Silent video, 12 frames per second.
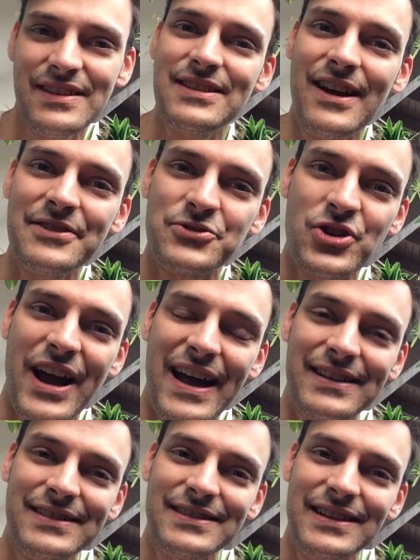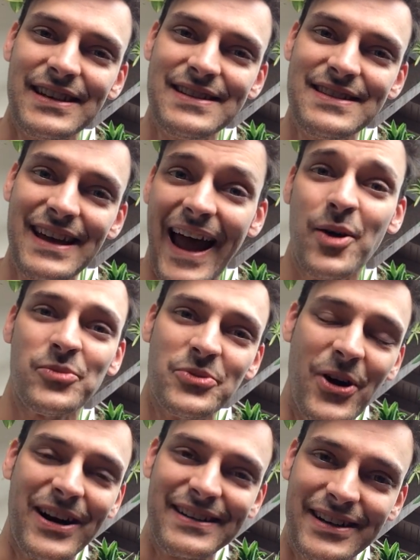title track and the
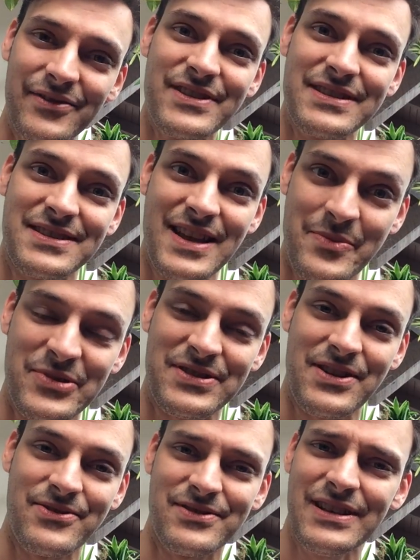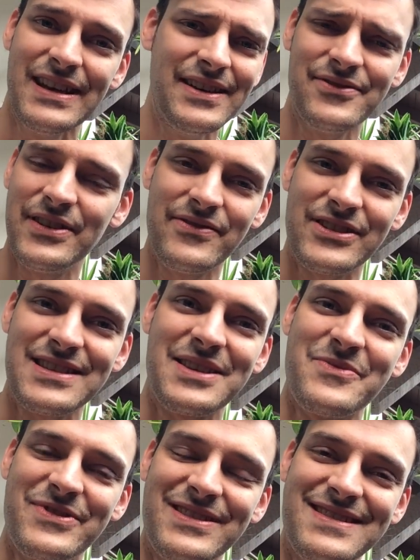album art of this episode
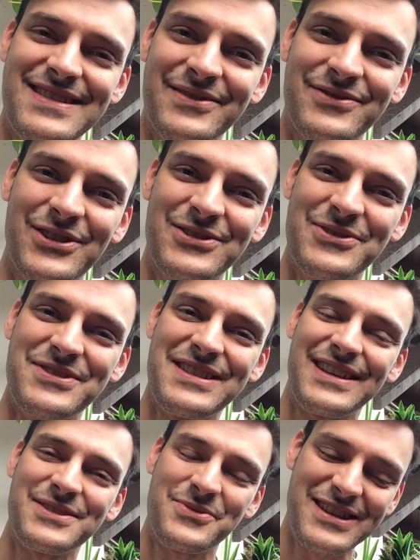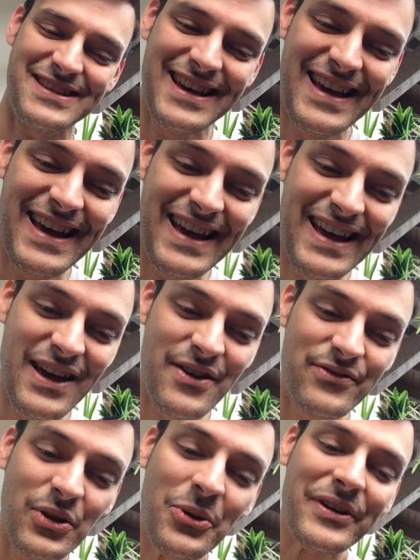50-something of Good News Next Week.
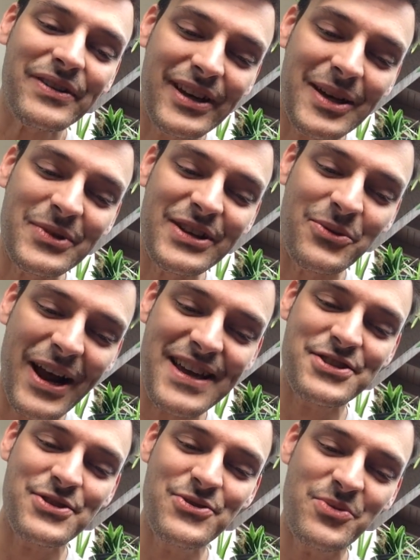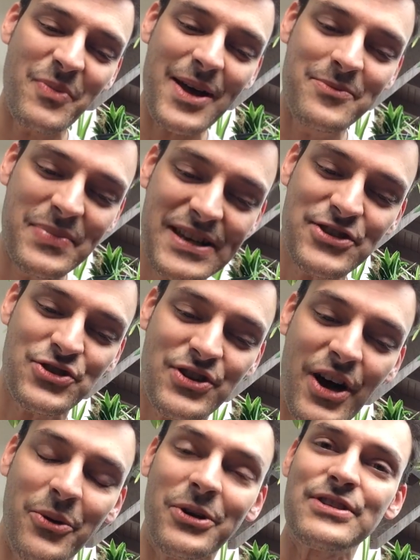Florida family rescued by
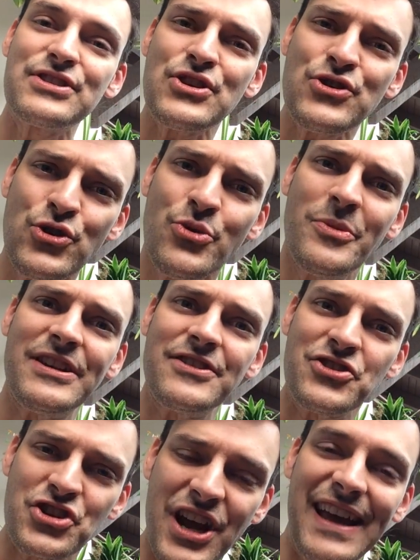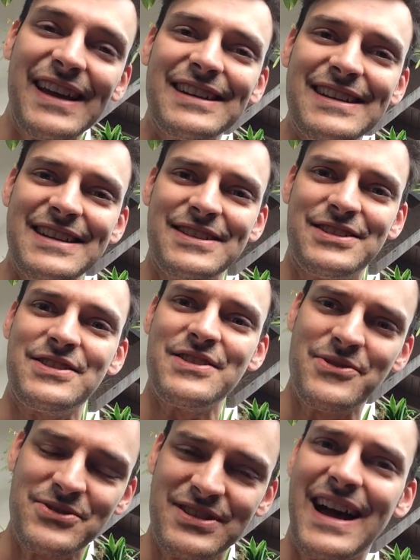beachgoers' human chain, and it's
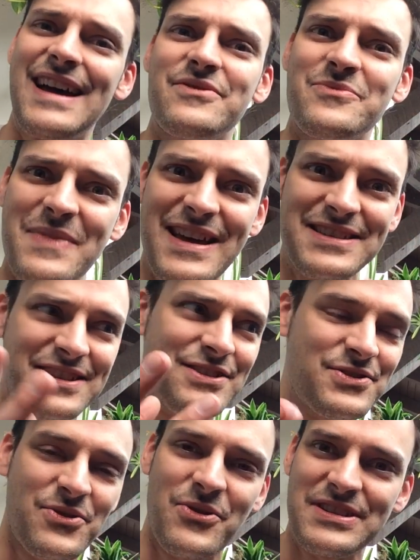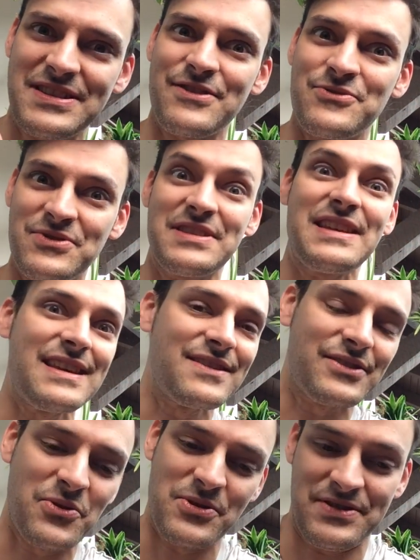those kind of amazing stories that you see, and
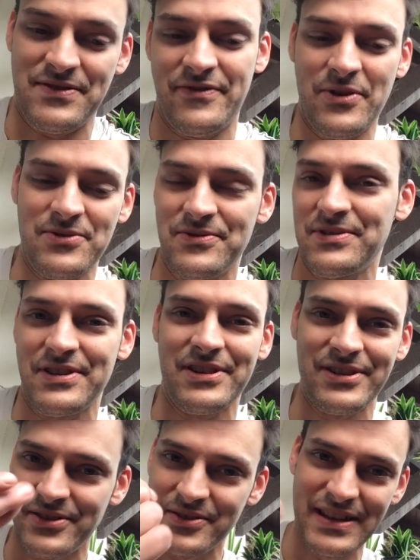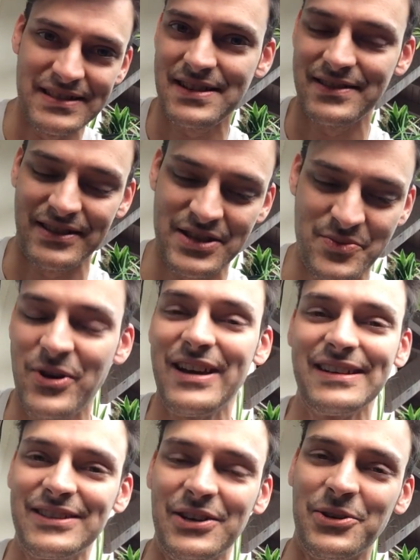of course the photos all instantly
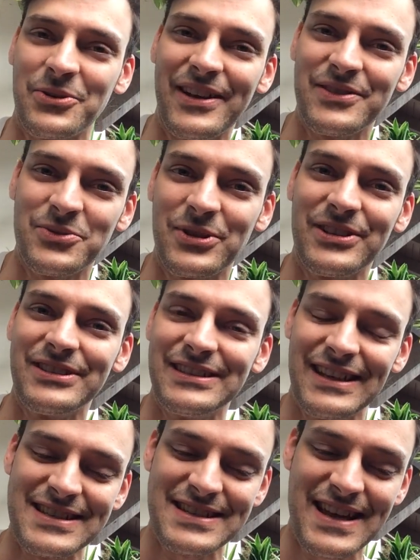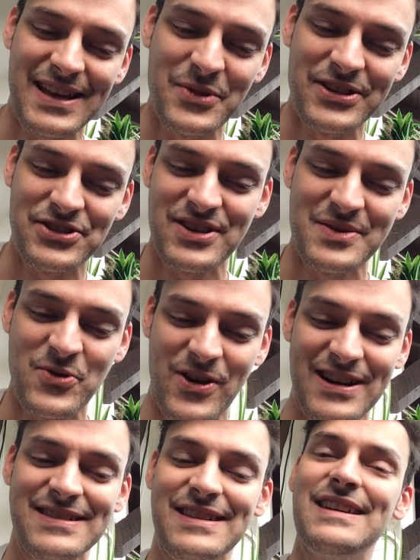spread and go around the world. It doesn't take much
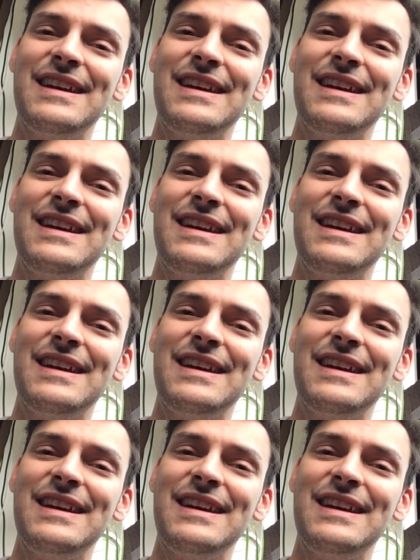anymore.